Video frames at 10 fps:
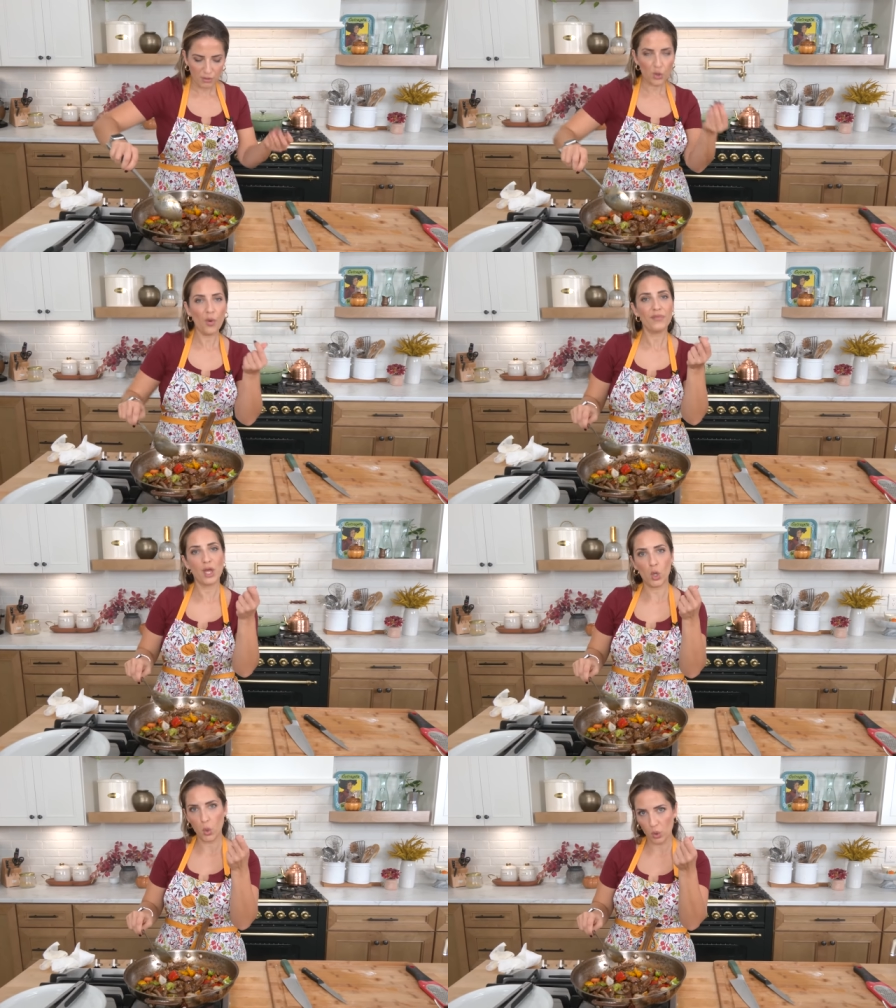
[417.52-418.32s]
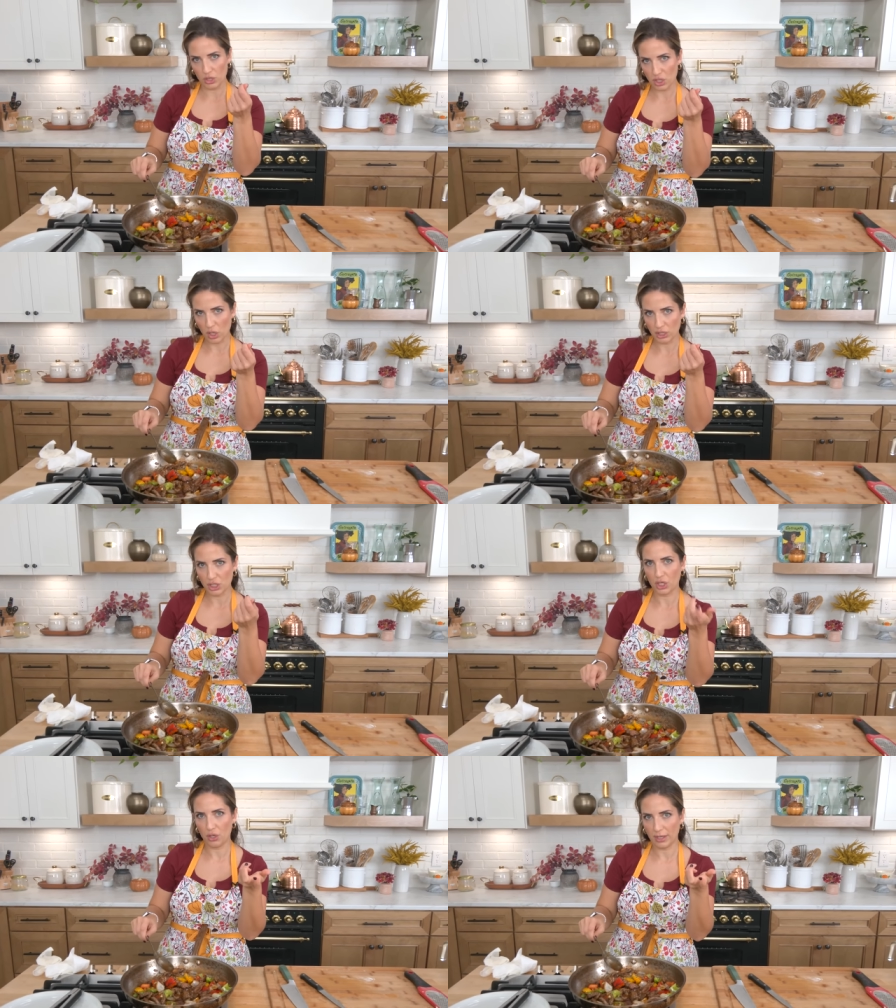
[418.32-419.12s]
you want that cornstarch
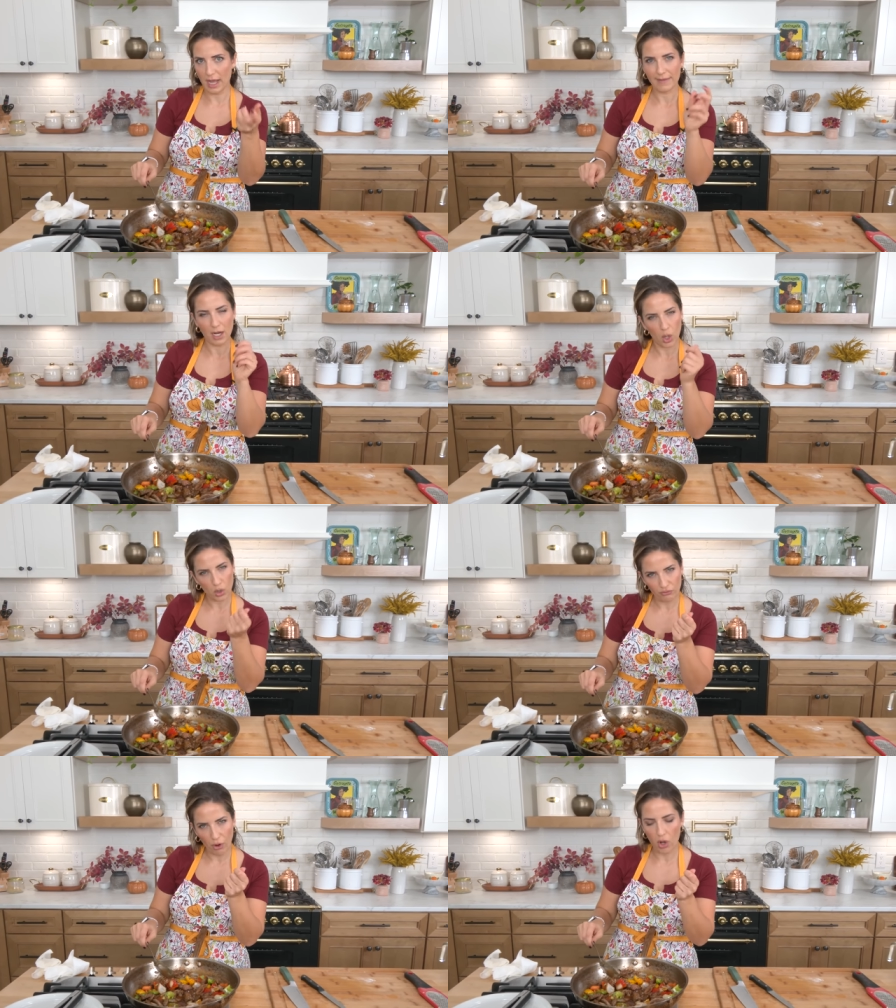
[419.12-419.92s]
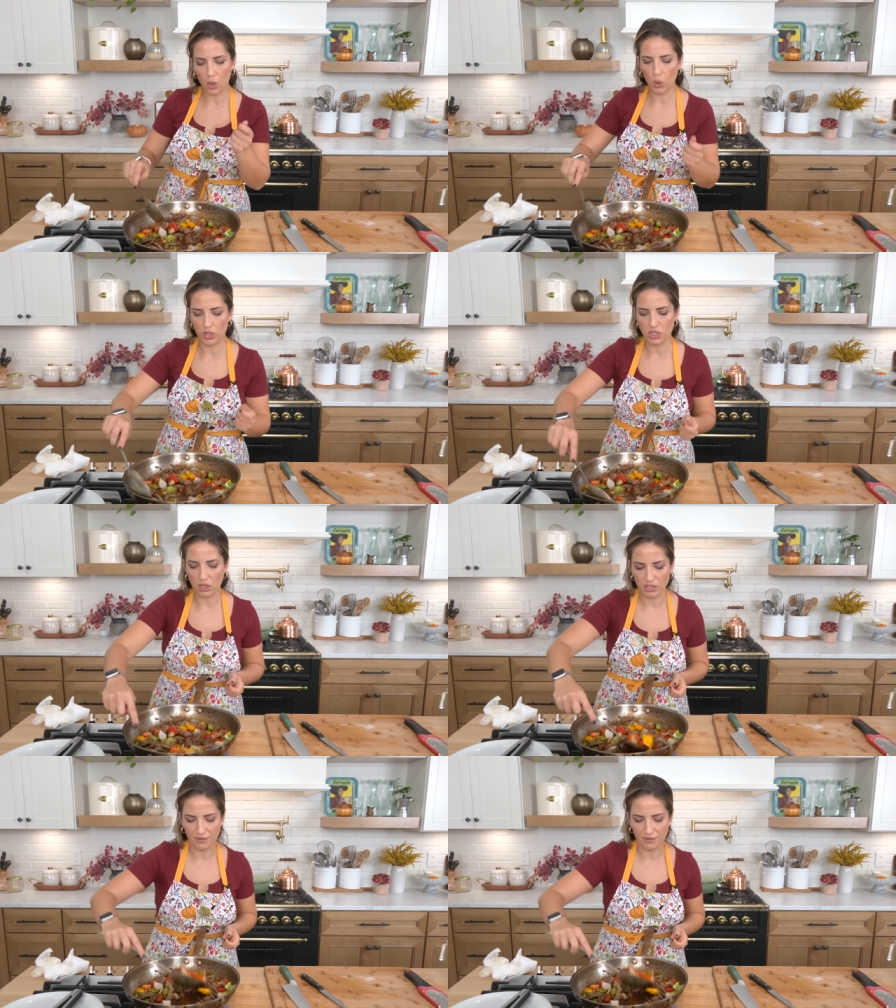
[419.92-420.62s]
to cook out, that raw cornstarch